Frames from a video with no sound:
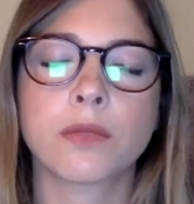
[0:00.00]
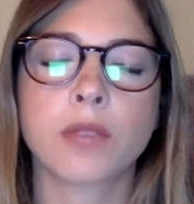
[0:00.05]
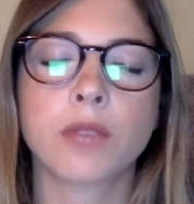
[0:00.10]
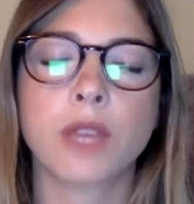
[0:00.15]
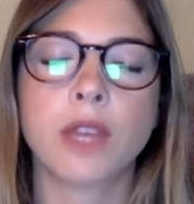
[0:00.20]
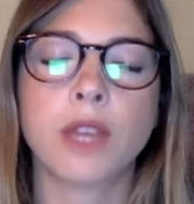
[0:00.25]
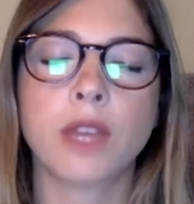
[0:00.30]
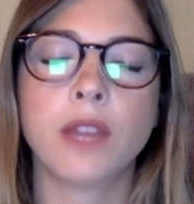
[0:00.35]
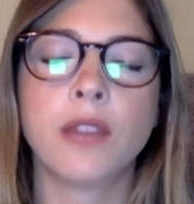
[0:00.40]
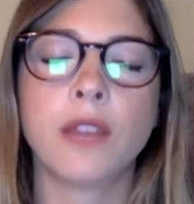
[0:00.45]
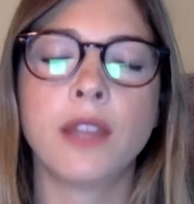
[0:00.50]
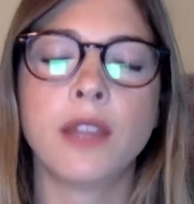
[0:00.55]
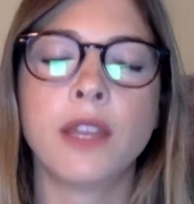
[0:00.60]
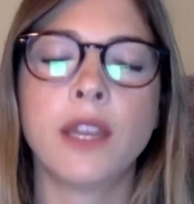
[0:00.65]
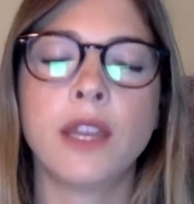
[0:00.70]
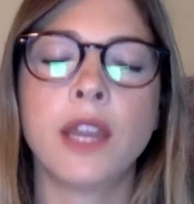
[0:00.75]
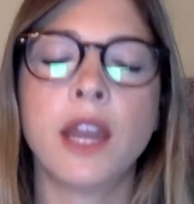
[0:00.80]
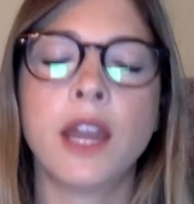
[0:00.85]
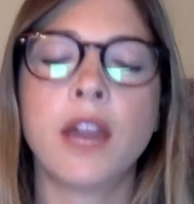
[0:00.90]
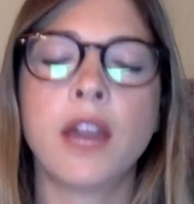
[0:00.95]
And then
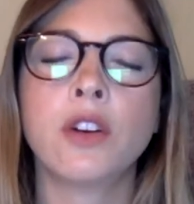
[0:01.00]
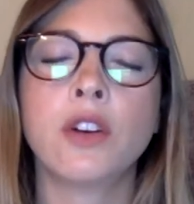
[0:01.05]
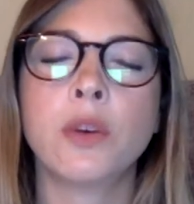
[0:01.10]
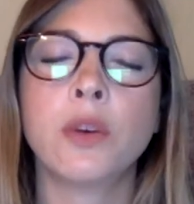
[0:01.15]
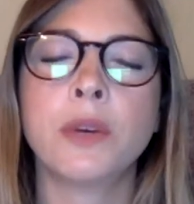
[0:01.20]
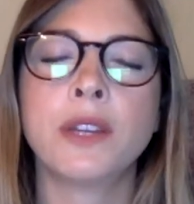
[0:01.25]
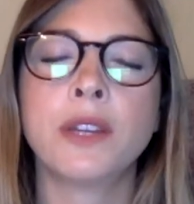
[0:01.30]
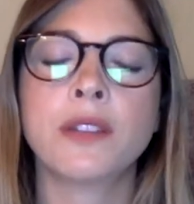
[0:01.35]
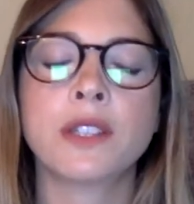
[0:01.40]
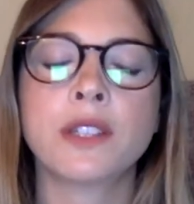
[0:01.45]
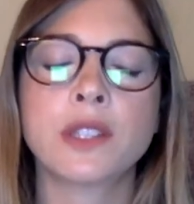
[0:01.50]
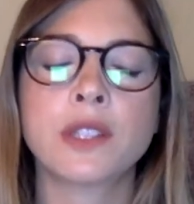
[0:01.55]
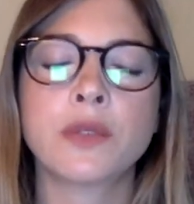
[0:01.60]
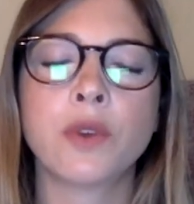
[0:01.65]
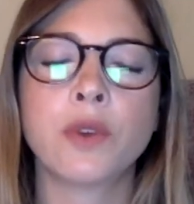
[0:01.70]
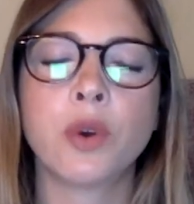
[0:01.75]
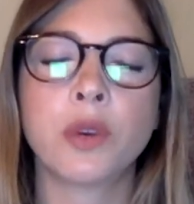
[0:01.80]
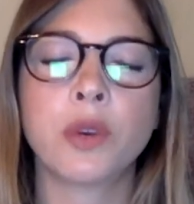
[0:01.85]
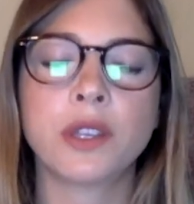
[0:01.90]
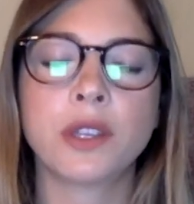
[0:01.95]
narrowing this
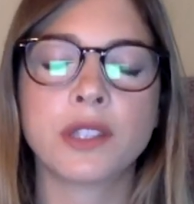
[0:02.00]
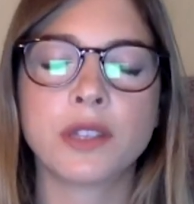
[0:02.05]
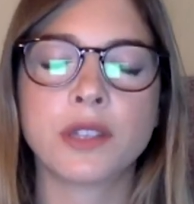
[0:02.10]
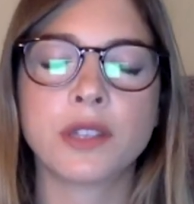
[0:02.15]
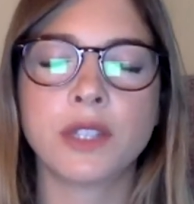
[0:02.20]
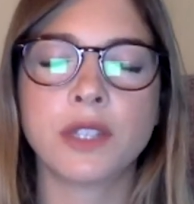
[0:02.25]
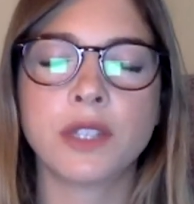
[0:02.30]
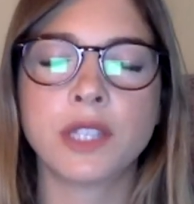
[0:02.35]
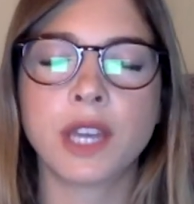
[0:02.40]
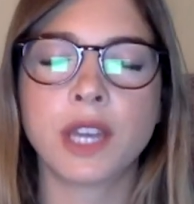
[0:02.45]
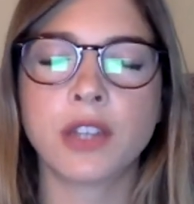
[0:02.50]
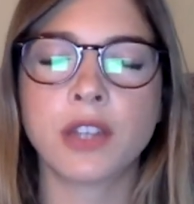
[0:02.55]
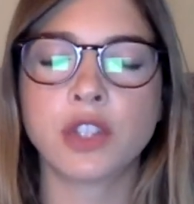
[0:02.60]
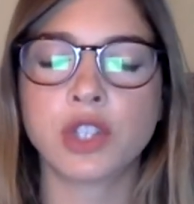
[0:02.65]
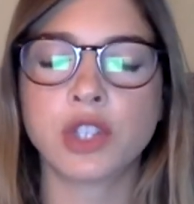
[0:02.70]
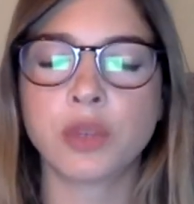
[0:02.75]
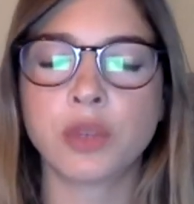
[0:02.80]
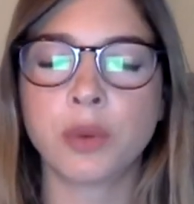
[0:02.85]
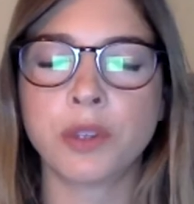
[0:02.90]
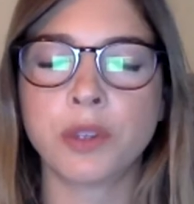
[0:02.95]
focus of
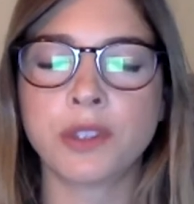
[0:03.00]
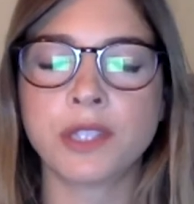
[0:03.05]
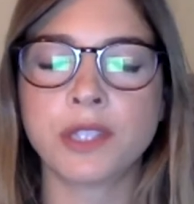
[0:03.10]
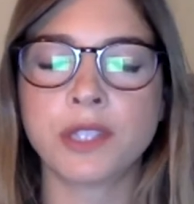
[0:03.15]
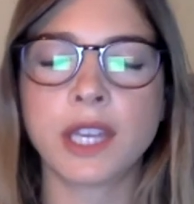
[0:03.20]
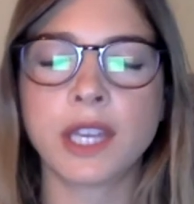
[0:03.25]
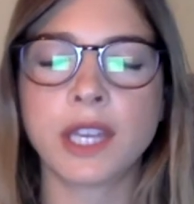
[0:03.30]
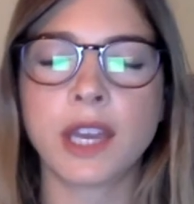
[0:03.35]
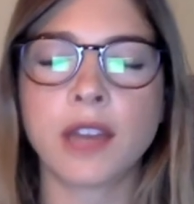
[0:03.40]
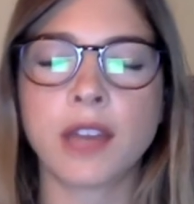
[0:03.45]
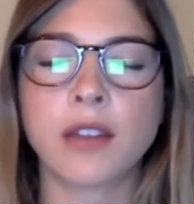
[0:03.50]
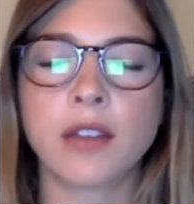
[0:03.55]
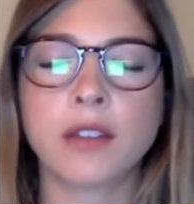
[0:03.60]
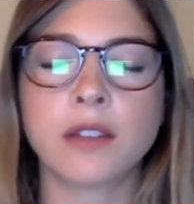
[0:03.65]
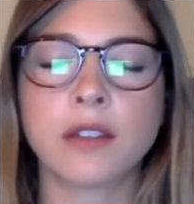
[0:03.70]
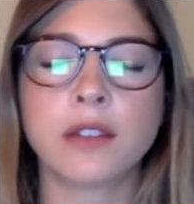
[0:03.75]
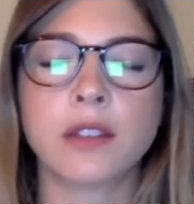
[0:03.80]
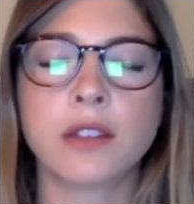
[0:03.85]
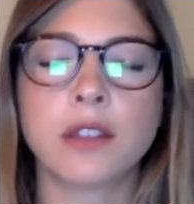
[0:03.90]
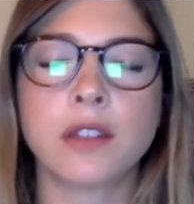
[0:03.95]
attention once again,
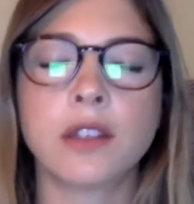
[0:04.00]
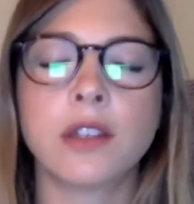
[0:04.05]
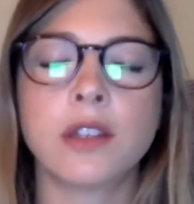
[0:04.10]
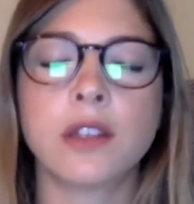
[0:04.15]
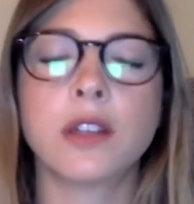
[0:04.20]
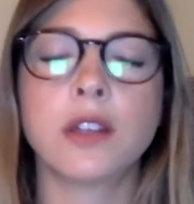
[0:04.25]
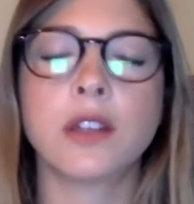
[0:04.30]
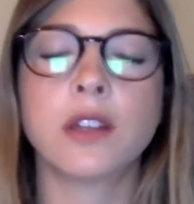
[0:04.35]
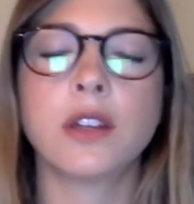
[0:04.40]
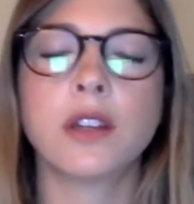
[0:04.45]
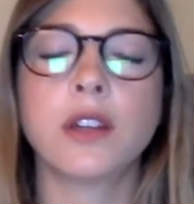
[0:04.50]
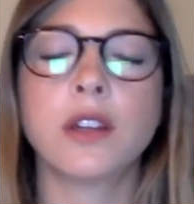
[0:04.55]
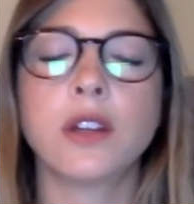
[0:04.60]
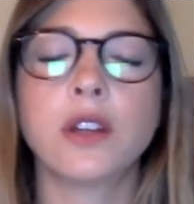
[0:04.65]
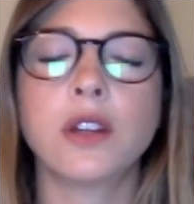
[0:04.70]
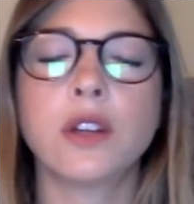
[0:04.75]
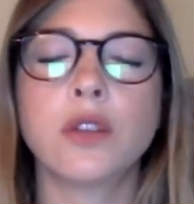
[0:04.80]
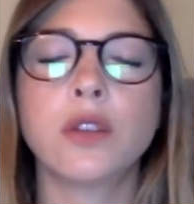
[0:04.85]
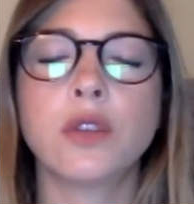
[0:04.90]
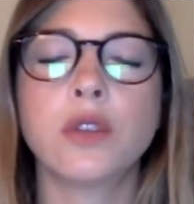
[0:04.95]

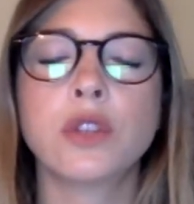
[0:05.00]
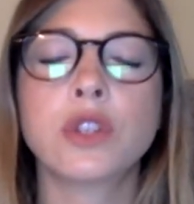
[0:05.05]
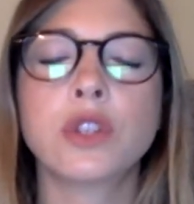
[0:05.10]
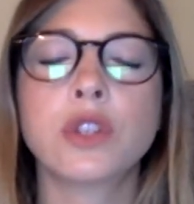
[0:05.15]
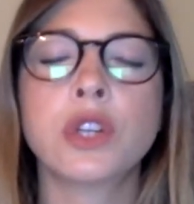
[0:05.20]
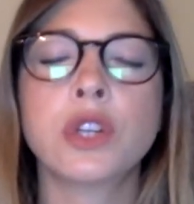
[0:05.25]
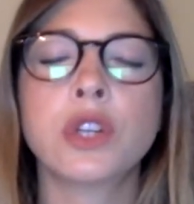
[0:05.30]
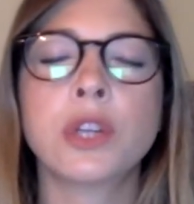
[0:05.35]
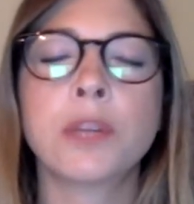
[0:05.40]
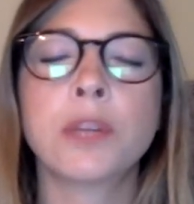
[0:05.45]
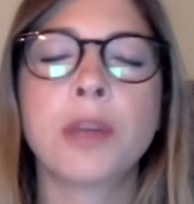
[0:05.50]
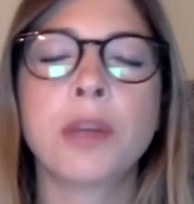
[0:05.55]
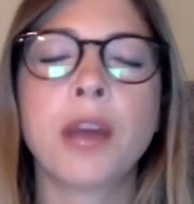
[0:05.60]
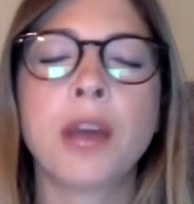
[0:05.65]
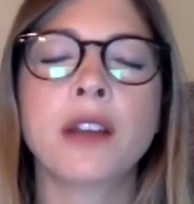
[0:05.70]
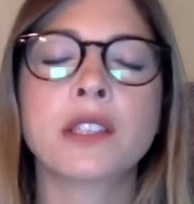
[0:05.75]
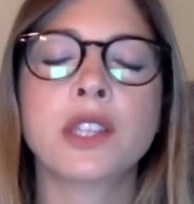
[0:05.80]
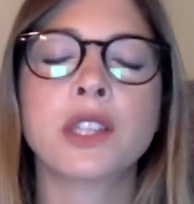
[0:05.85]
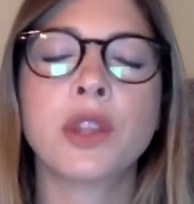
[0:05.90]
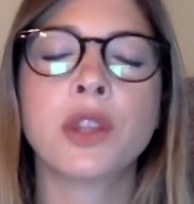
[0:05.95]
returning back
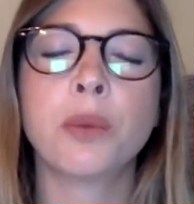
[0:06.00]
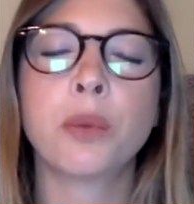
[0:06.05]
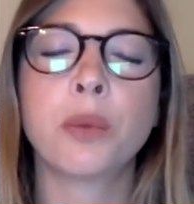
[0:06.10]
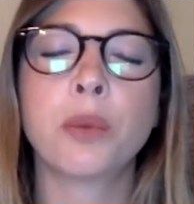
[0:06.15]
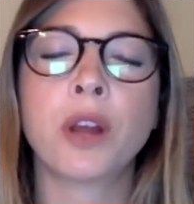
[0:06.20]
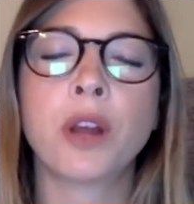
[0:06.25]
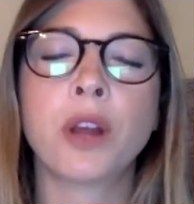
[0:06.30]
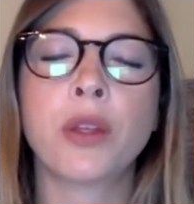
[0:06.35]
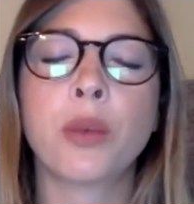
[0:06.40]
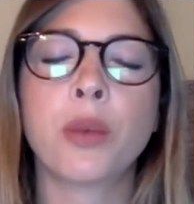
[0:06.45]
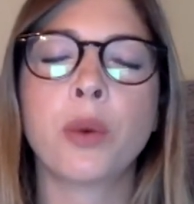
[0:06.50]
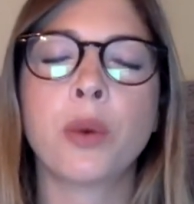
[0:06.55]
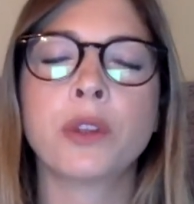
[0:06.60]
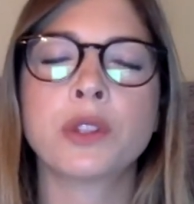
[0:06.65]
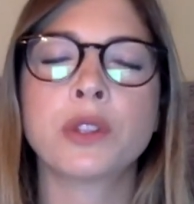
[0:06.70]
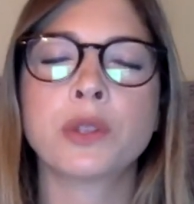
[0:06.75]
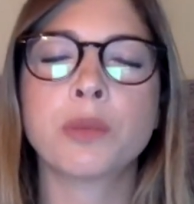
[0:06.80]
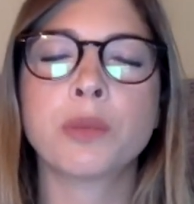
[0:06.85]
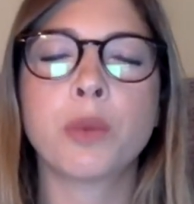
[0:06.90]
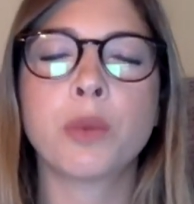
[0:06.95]
to the breath
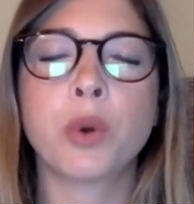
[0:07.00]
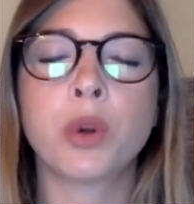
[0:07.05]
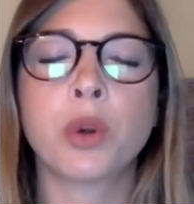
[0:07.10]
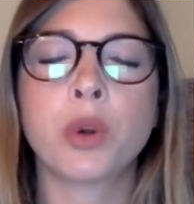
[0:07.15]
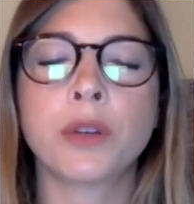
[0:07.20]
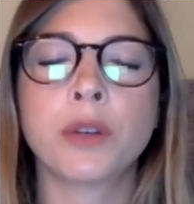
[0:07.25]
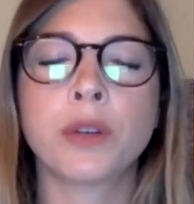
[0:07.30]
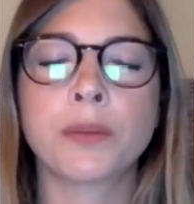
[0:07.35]
once more.